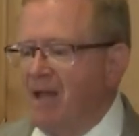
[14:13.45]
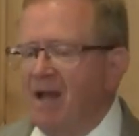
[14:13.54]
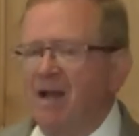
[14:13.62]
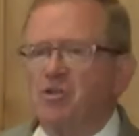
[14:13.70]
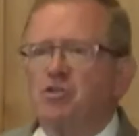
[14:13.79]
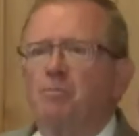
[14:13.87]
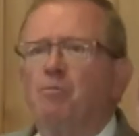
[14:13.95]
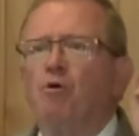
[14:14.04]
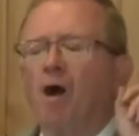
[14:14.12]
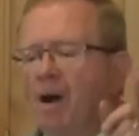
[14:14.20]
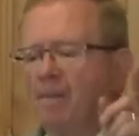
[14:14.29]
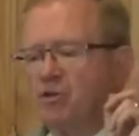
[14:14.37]
as the
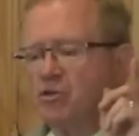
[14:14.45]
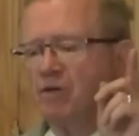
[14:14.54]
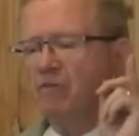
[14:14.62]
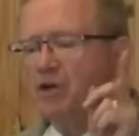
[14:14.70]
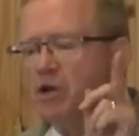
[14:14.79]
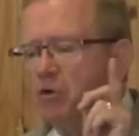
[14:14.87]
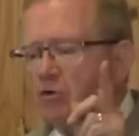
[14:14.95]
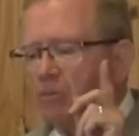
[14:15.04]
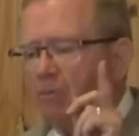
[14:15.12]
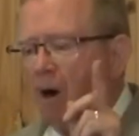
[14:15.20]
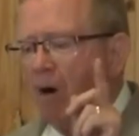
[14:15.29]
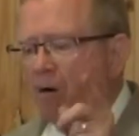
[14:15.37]
promise of a new
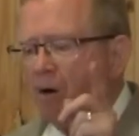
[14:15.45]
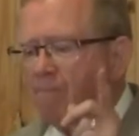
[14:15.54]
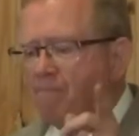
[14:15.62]
tomorrow.